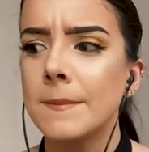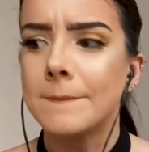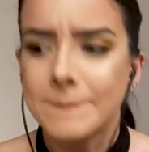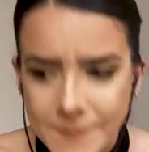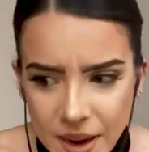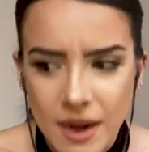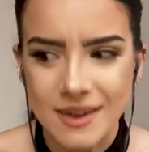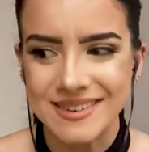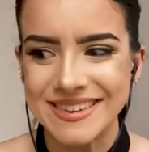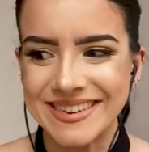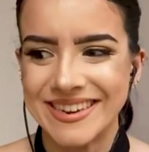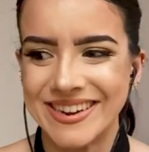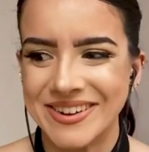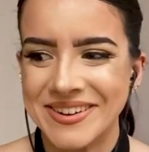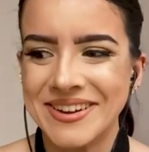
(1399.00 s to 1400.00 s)
But
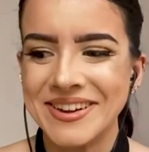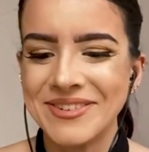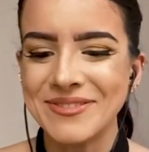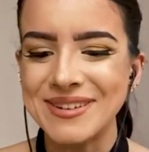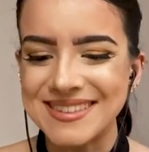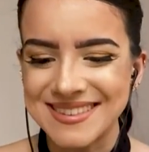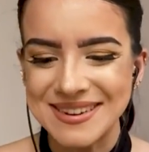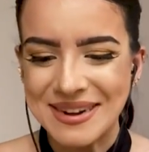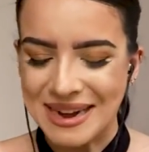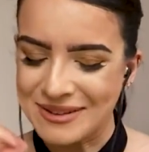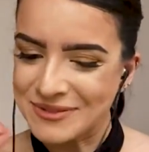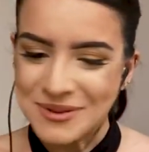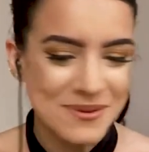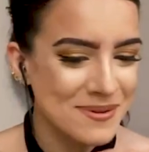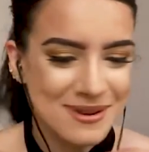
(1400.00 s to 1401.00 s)
we still have
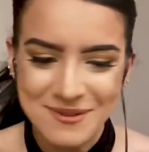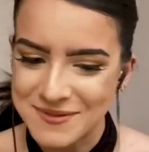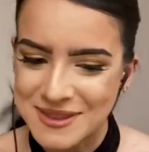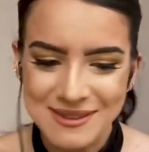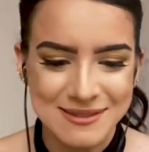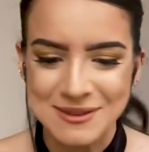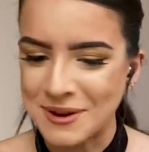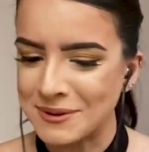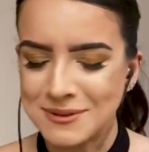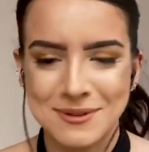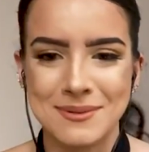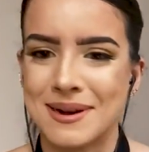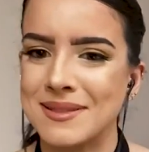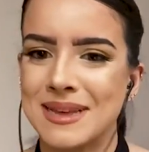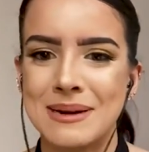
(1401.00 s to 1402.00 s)
all of these notes
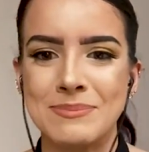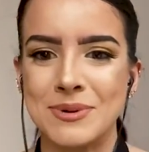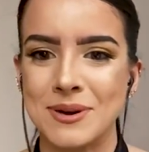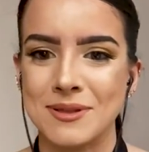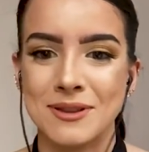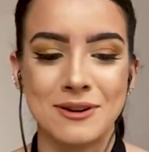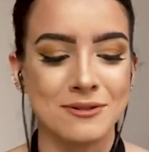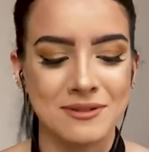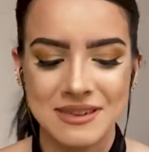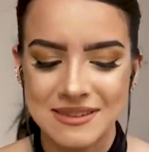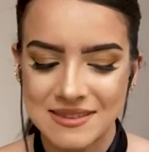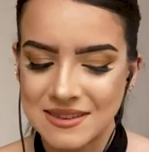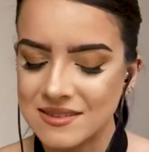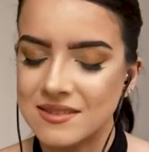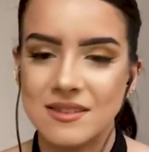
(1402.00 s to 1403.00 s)
throughout that book that
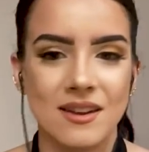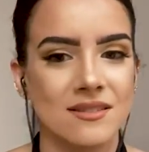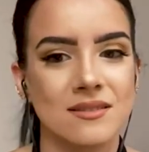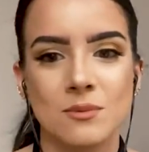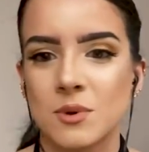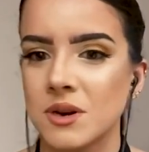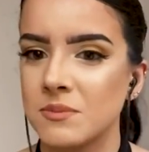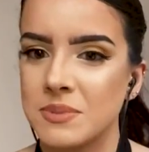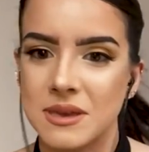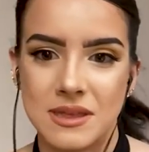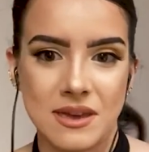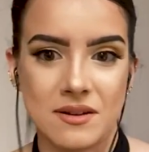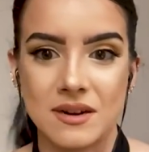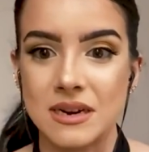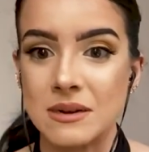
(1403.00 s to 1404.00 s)
Odysseus doesn't want to be
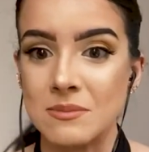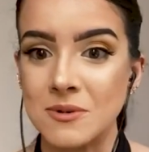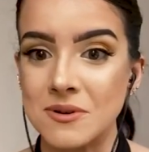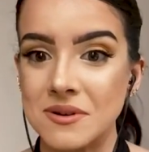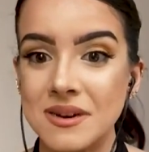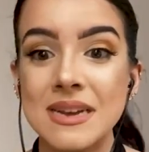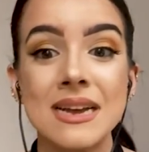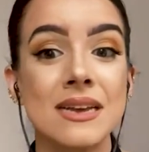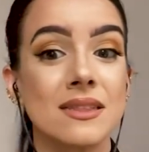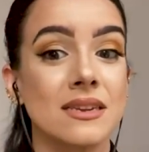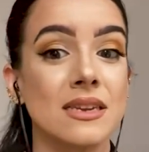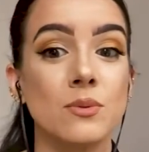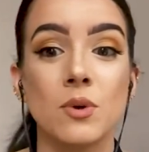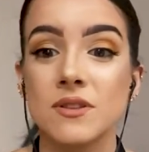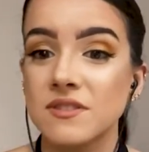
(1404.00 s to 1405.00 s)
there anymore, that
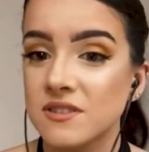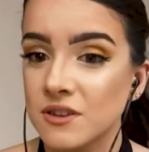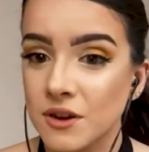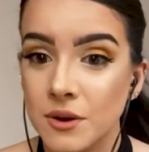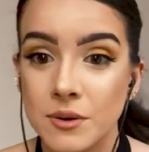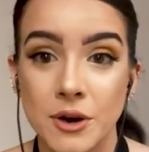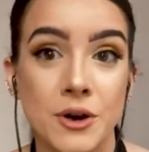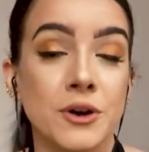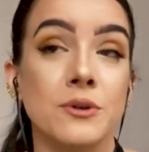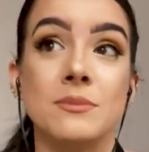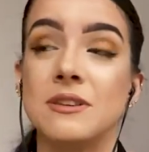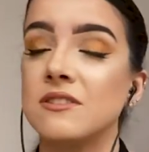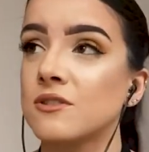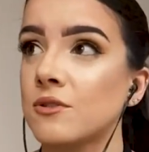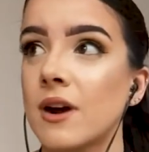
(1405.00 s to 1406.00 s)
he wants to go home.
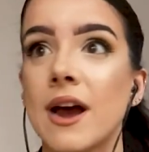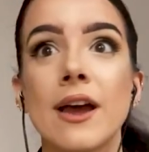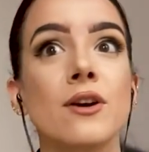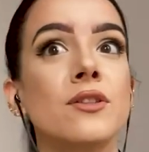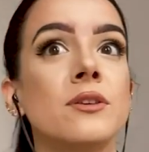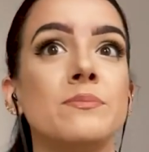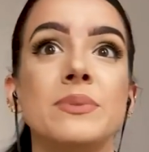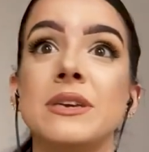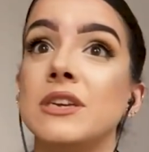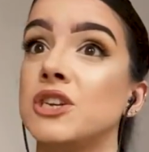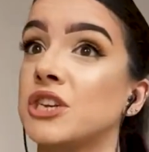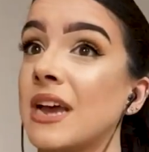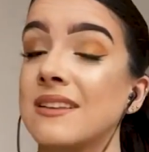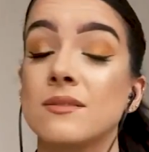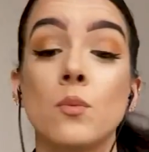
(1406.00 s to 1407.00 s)
He's crying on the beach.
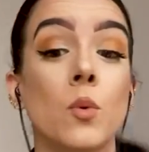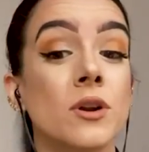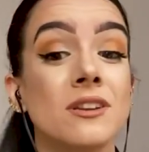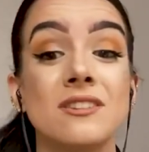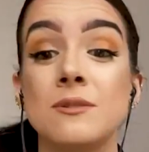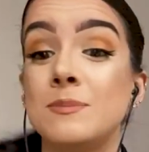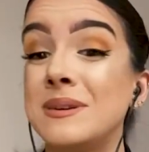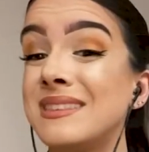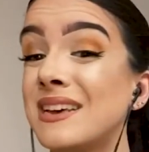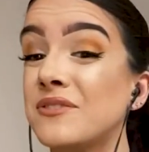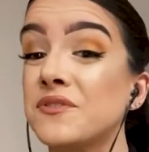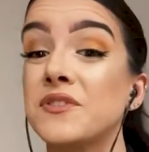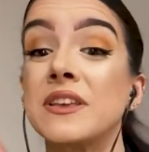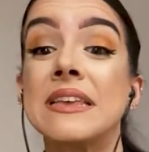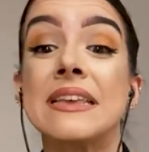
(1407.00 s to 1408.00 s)
He hasn't wanted to be there
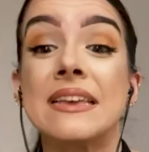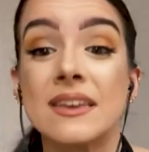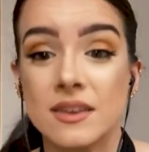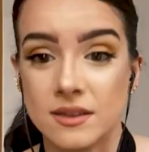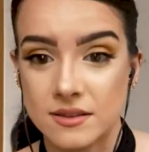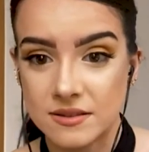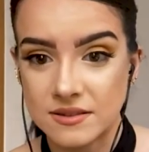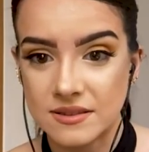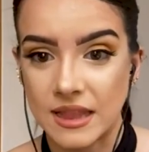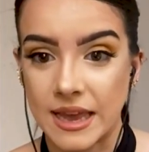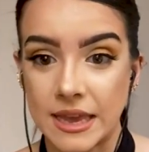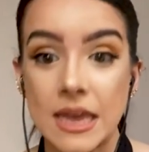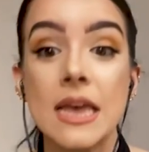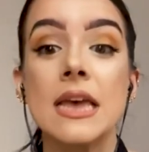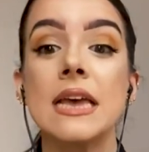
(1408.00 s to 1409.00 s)
for years.
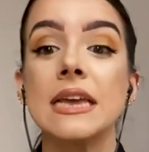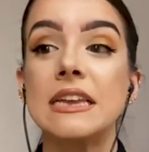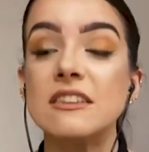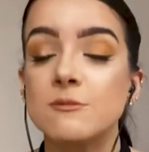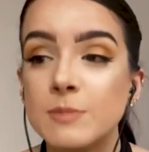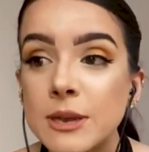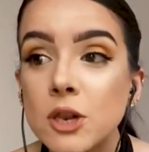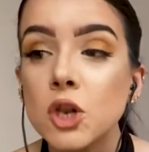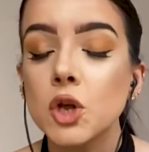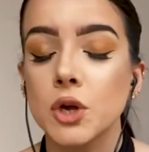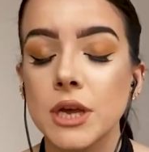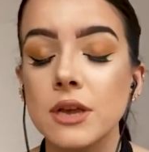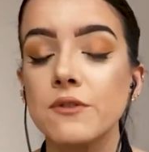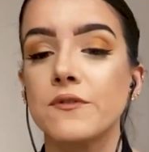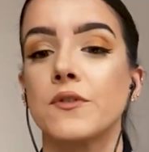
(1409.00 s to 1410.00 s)
Like, he's been
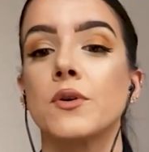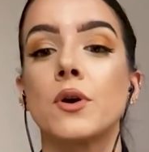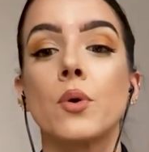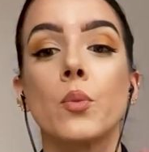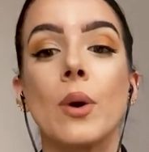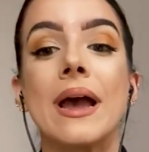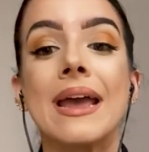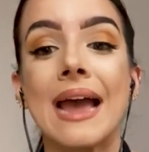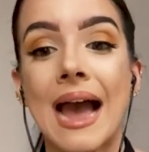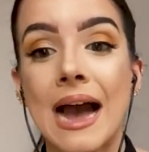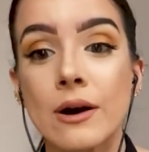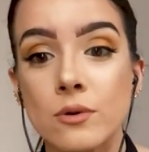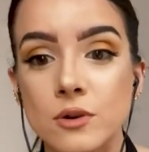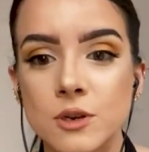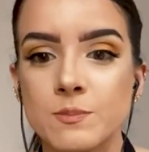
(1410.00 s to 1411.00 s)
looking for a way
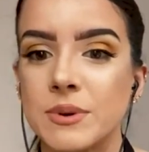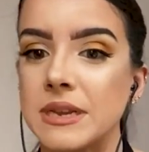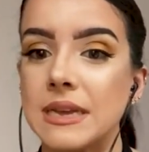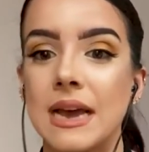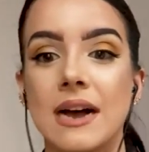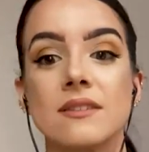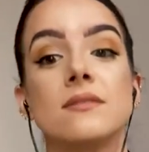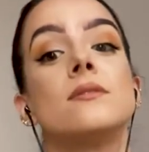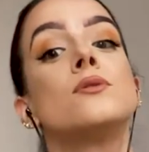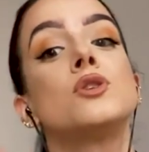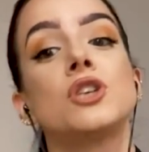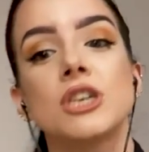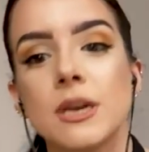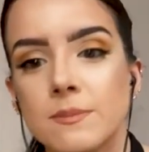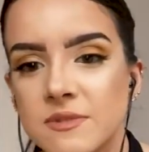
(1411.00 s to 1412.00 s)
out, but he has no
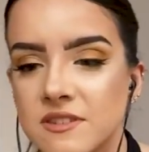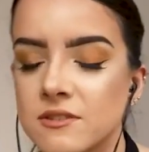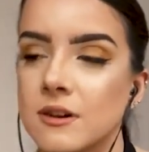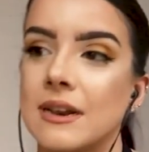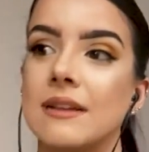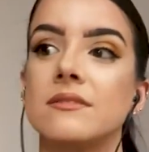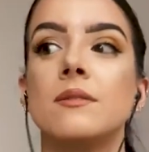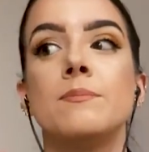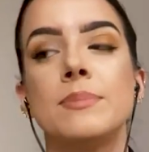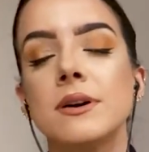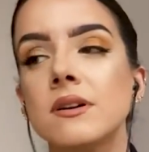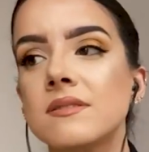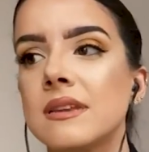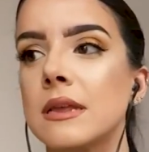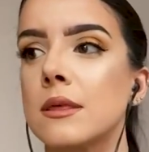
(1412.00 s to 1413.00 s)
ships. He's not allowed to
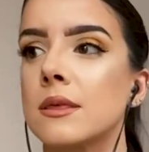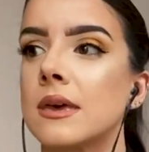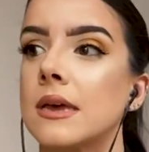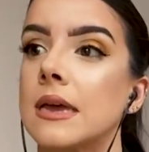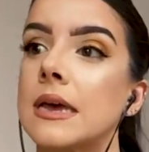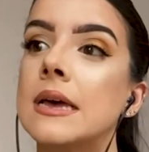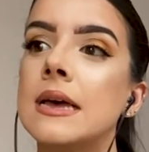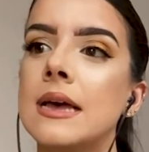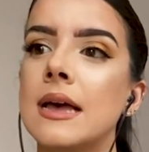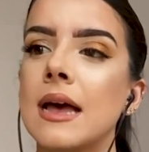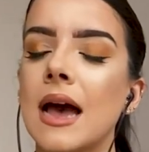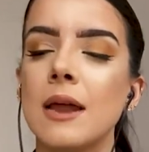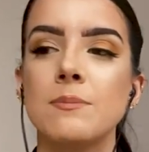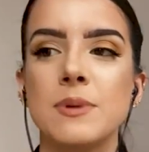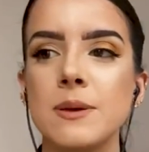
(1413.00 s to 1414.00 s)
build anything.
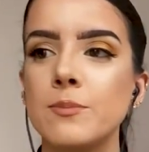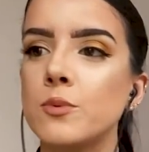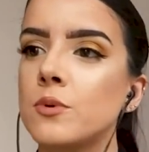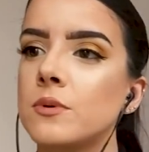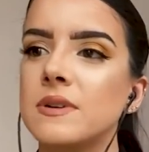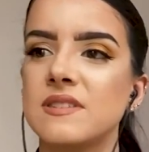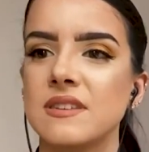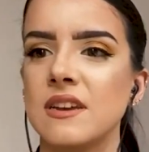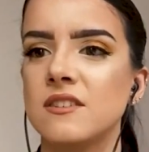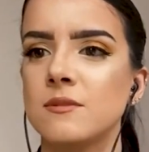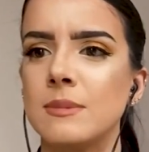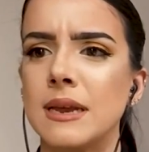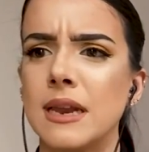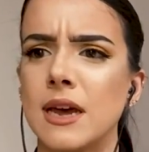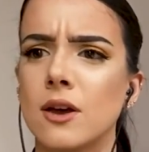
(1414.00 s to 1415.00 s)
And people always say to
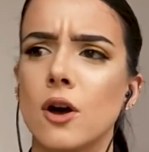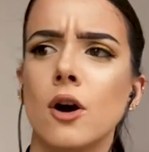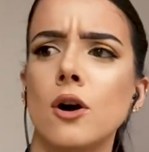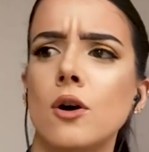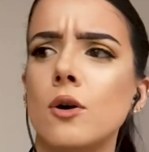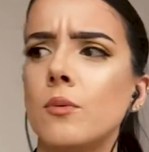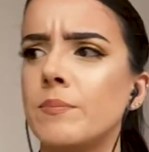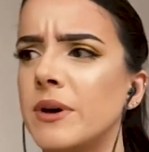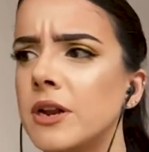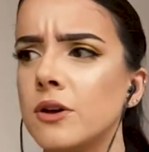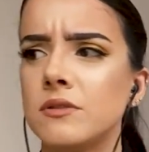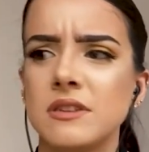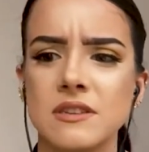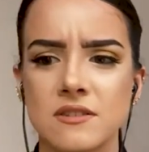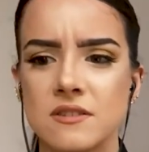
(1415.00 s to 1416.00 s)
me, like, oh, but
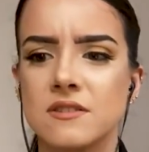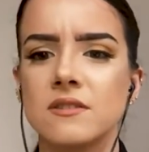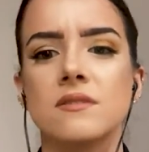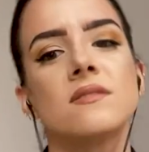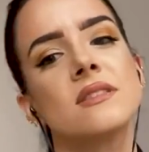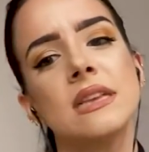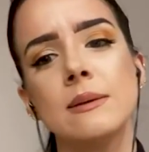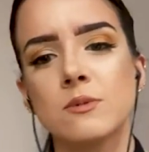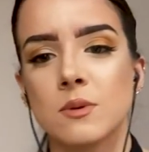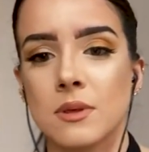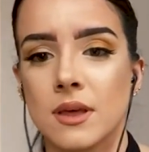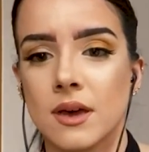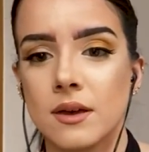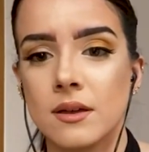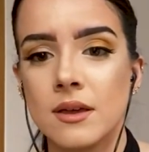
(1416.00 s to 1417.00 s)
Odysseus still sleeps with
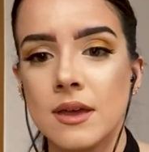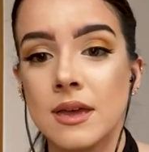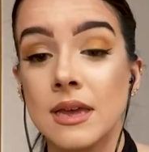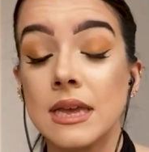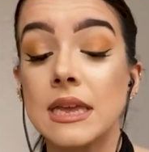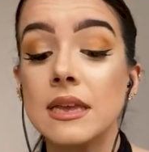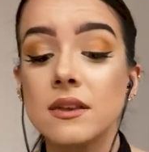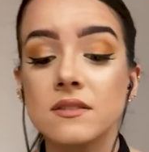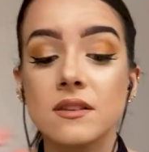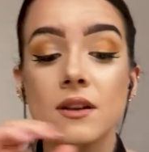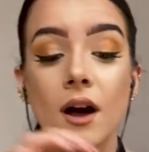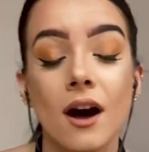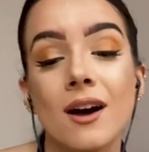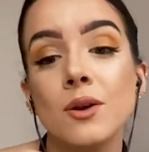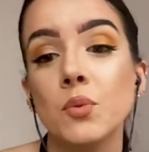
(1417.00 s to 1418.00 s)
her. He is an
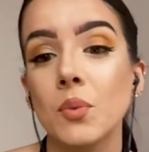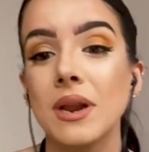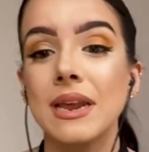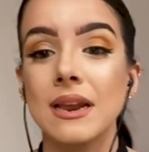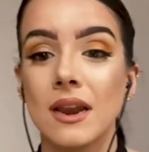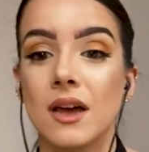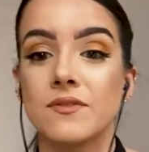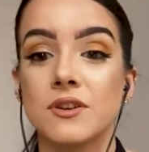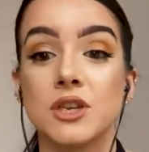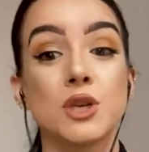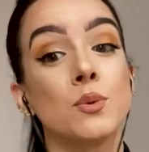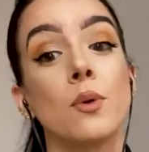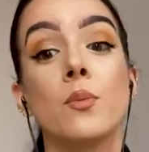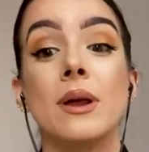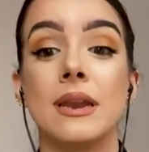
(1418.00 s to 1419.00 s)
unwilling lover to
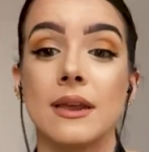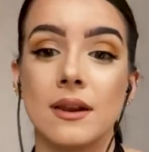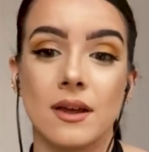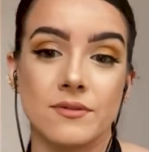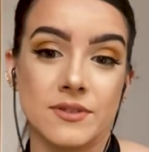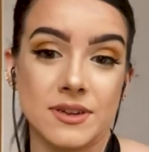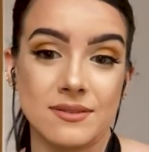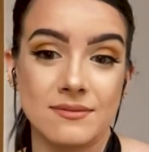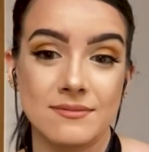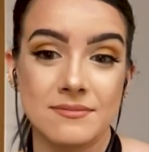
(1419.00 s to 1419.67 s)
a willing lover.